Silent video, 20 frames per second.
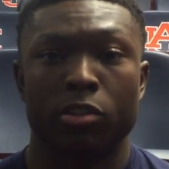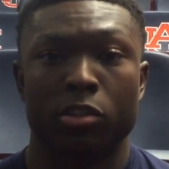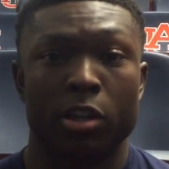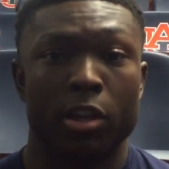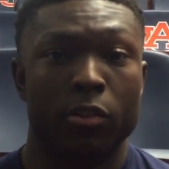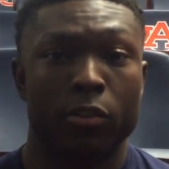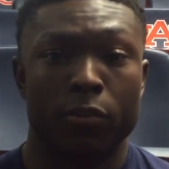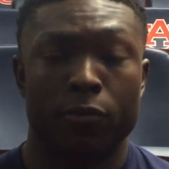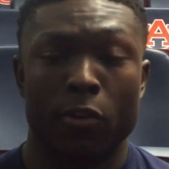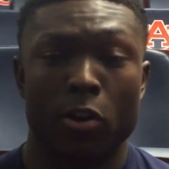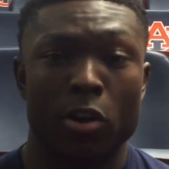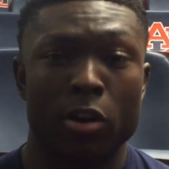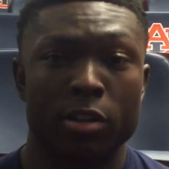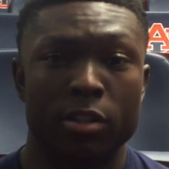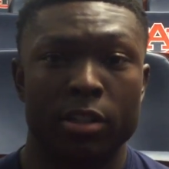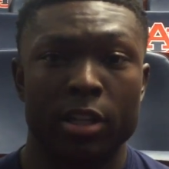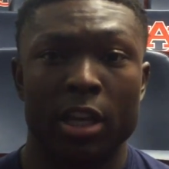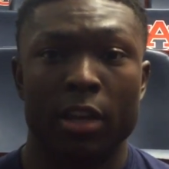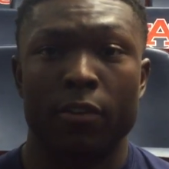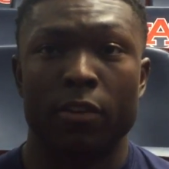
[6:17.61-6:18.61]

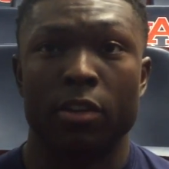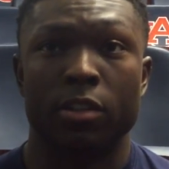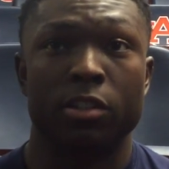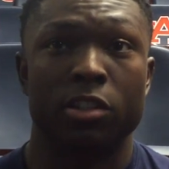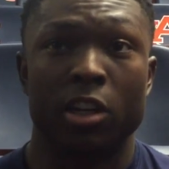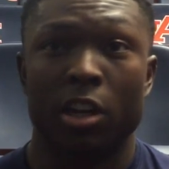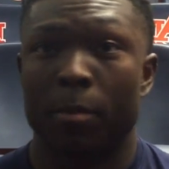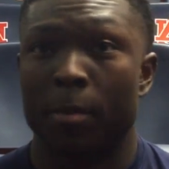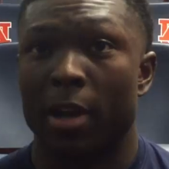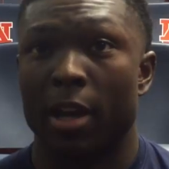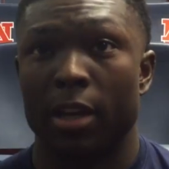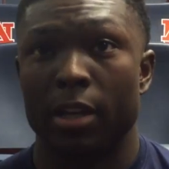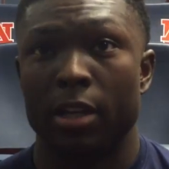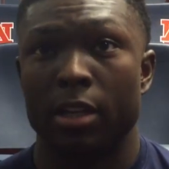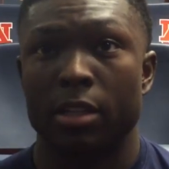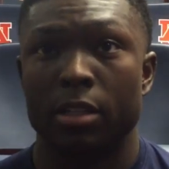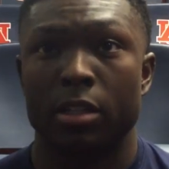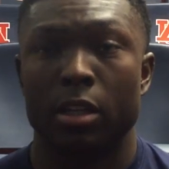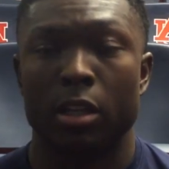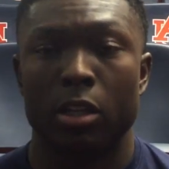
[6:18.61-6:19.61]
DeForest Davis, Jeremiah
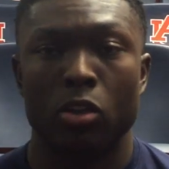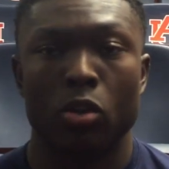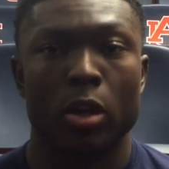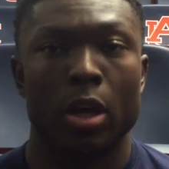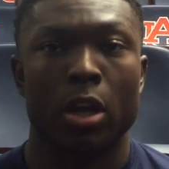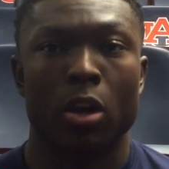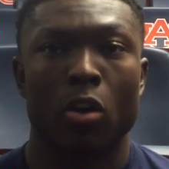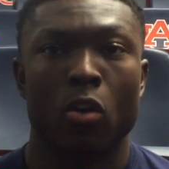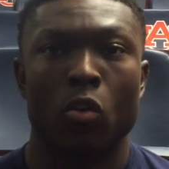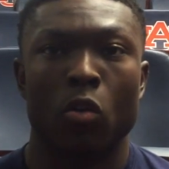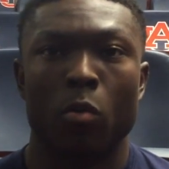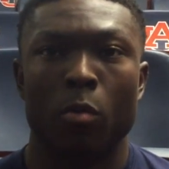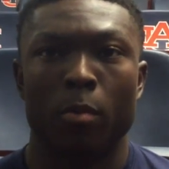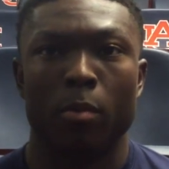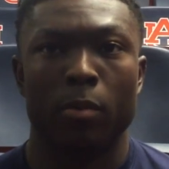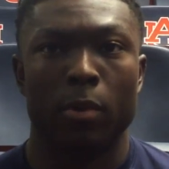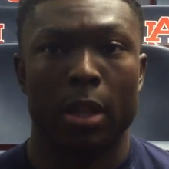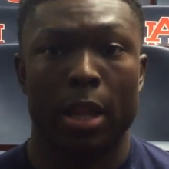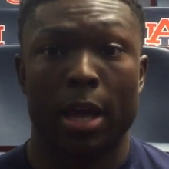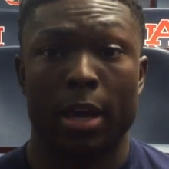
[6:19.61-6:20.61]
Denson, you got a whole
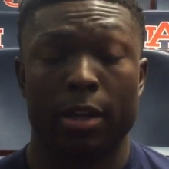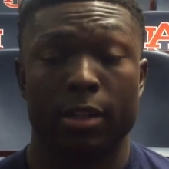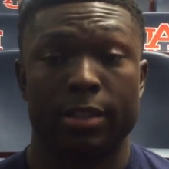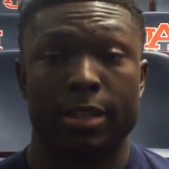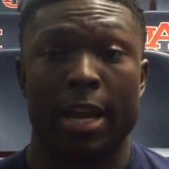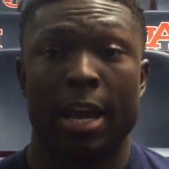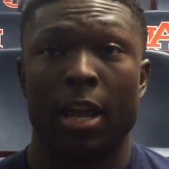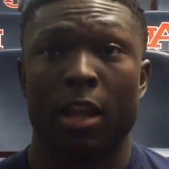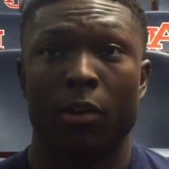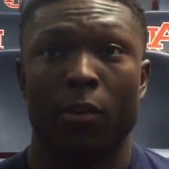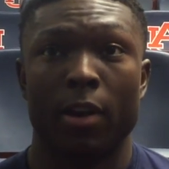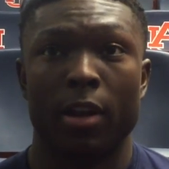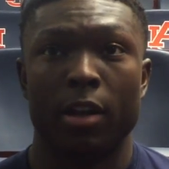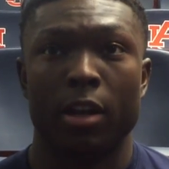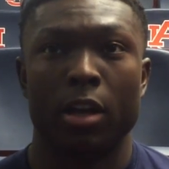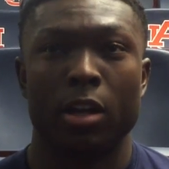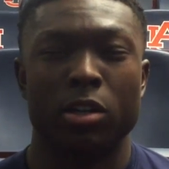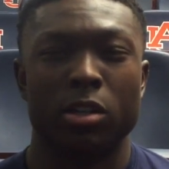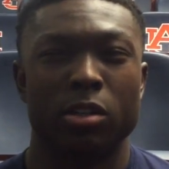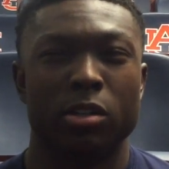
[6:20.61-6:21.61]
lot of talent right
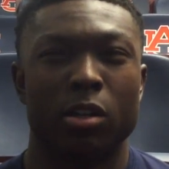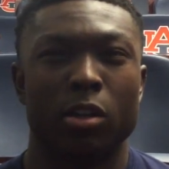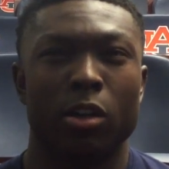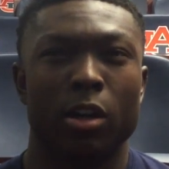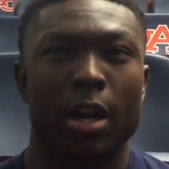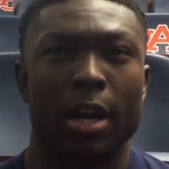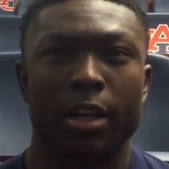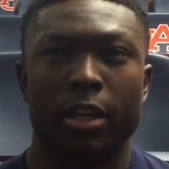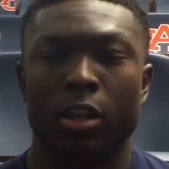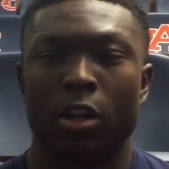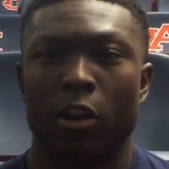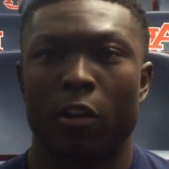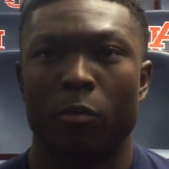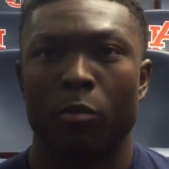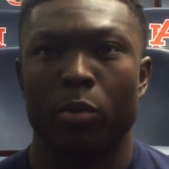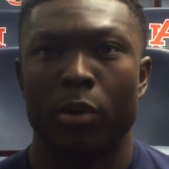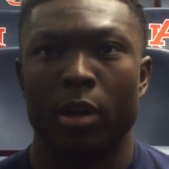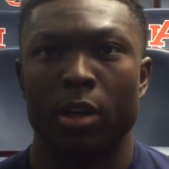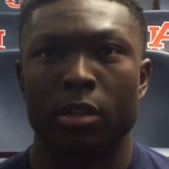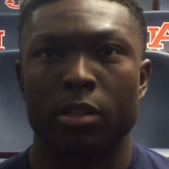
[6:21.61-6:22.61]
there. Just learning how to get off
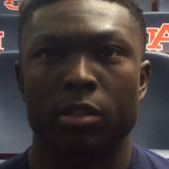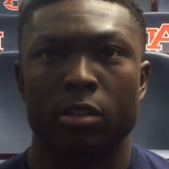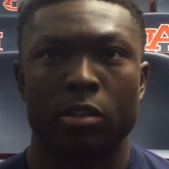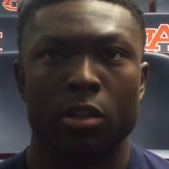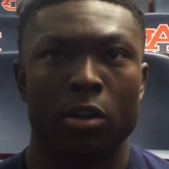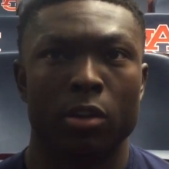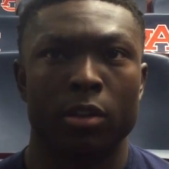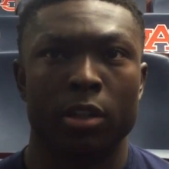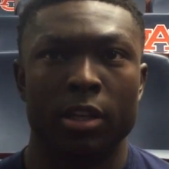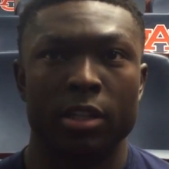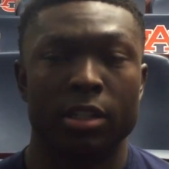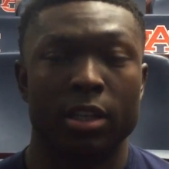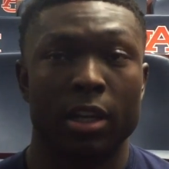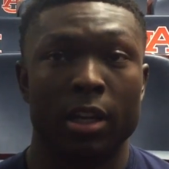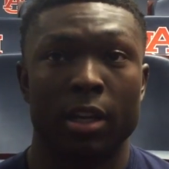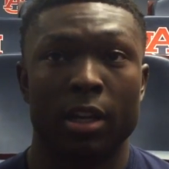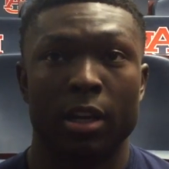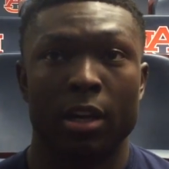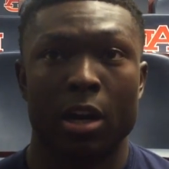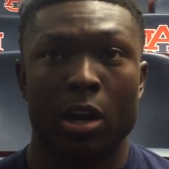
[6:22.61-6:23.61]
press, certain things
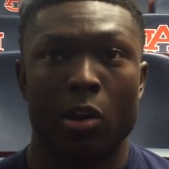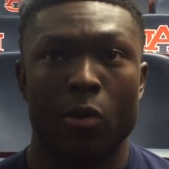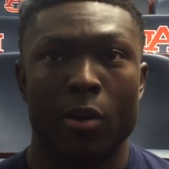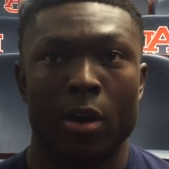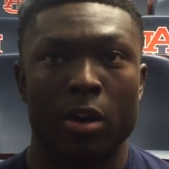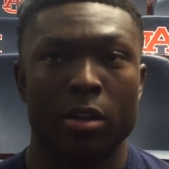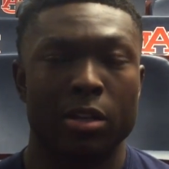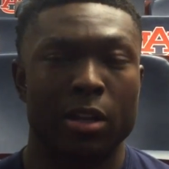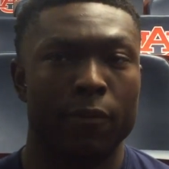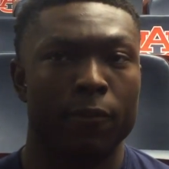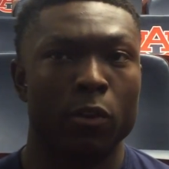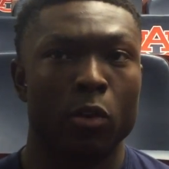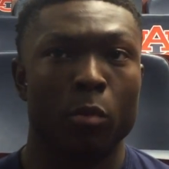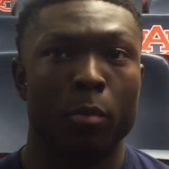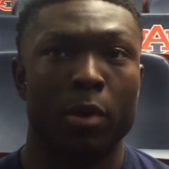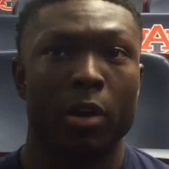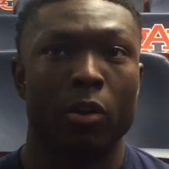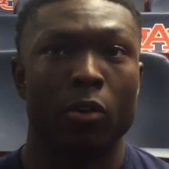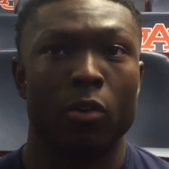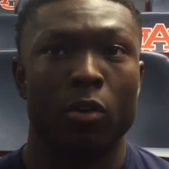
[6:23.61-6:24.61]
getting in and out of routes I feel
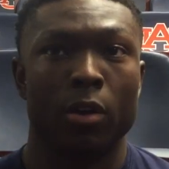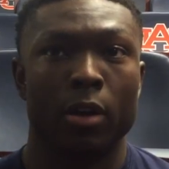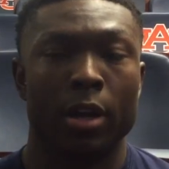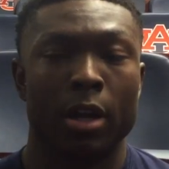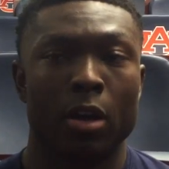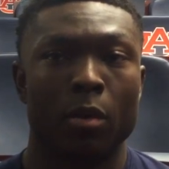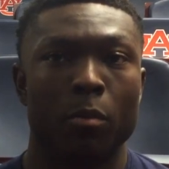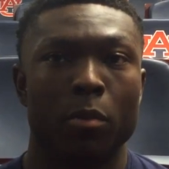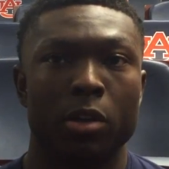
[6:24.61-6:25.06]
better on now.